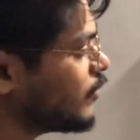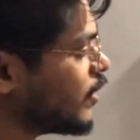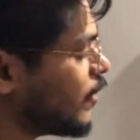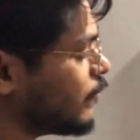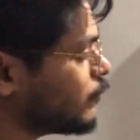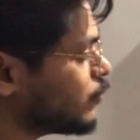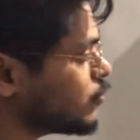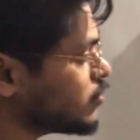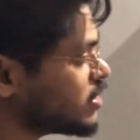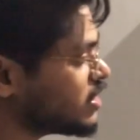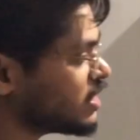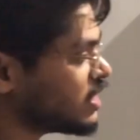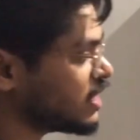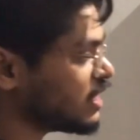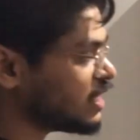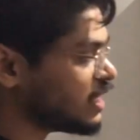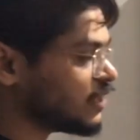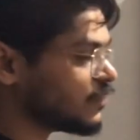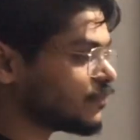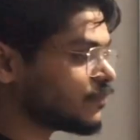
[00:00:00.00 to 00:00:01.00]
have to
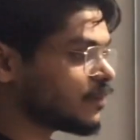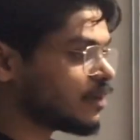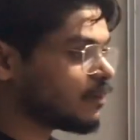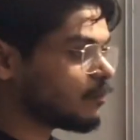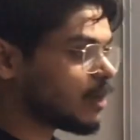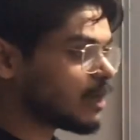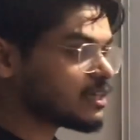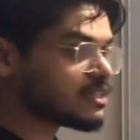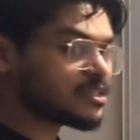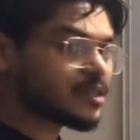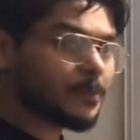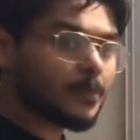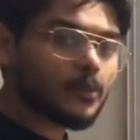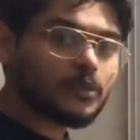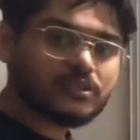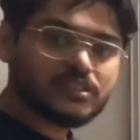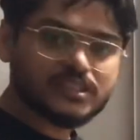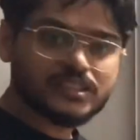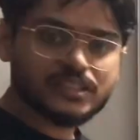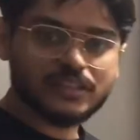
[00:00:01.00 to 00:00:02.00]
see if what is the
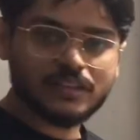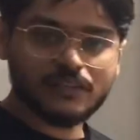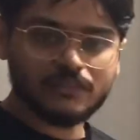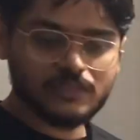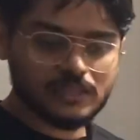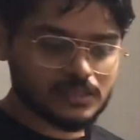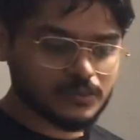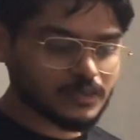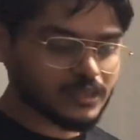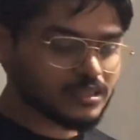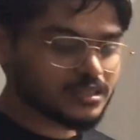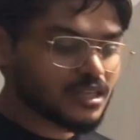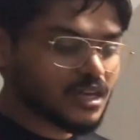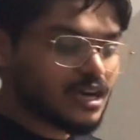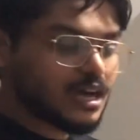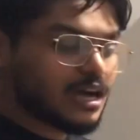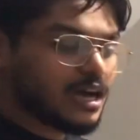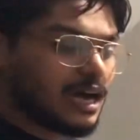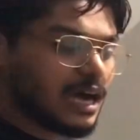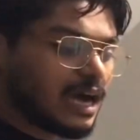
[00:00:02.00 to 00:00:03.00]
position of this, because
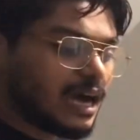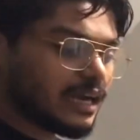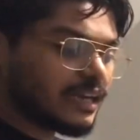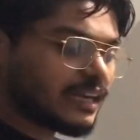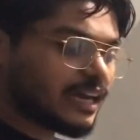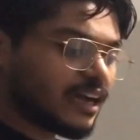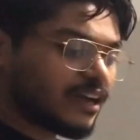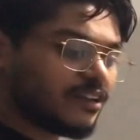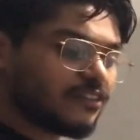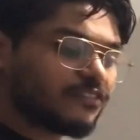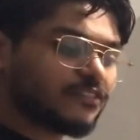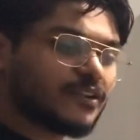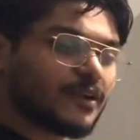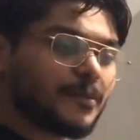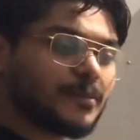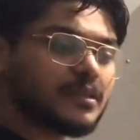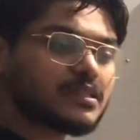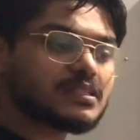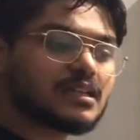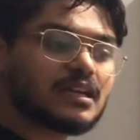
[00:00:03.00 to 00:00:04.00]

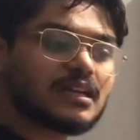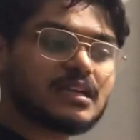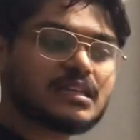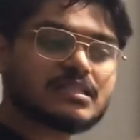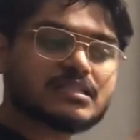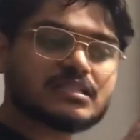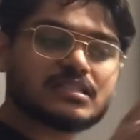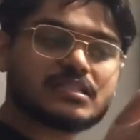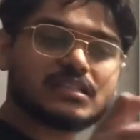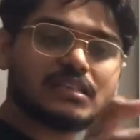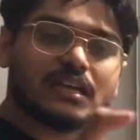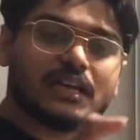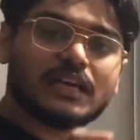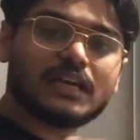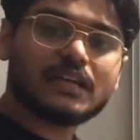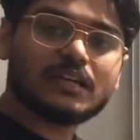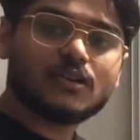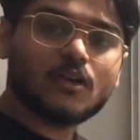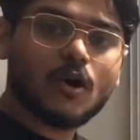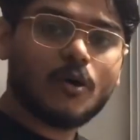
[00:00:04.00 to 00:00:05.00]
diaphragm is arranged like
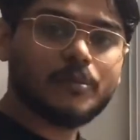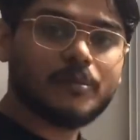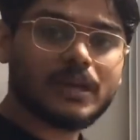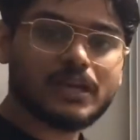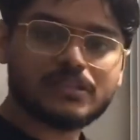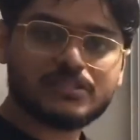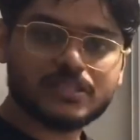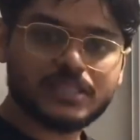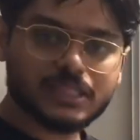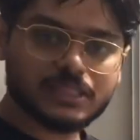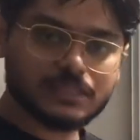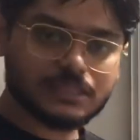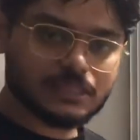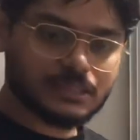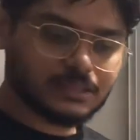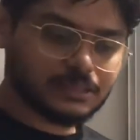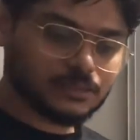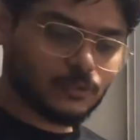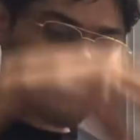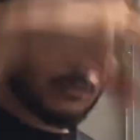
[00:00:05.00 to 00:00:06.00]
a dome-like structure.
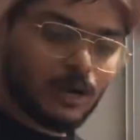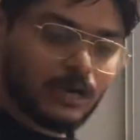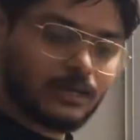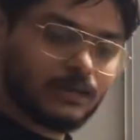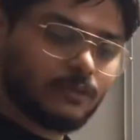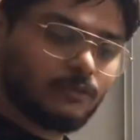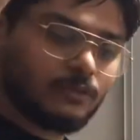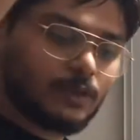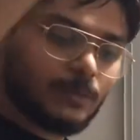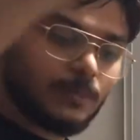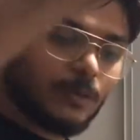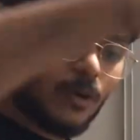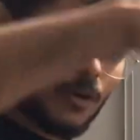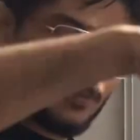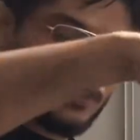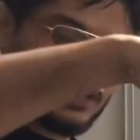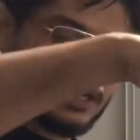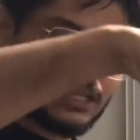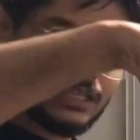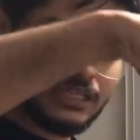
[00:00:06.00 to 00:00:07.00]
So one will be
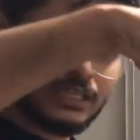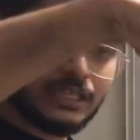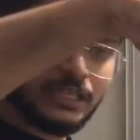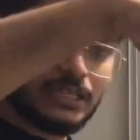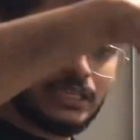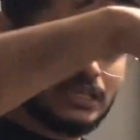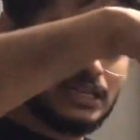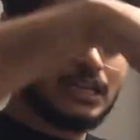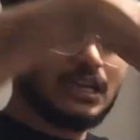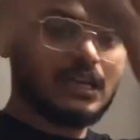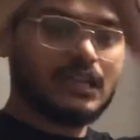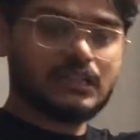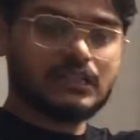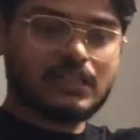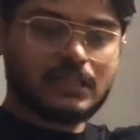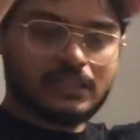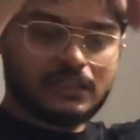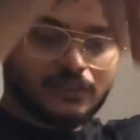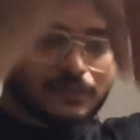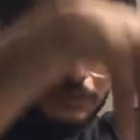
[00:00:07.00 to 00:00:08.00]
opening here,
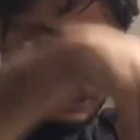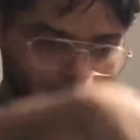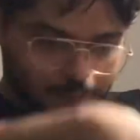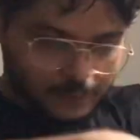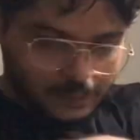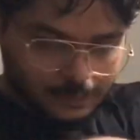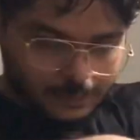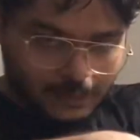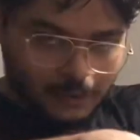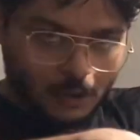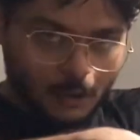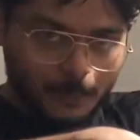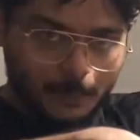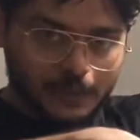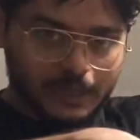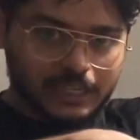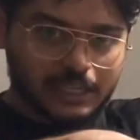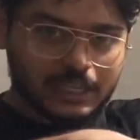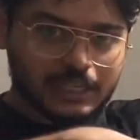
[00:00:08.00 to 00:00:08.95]
the other one will be opening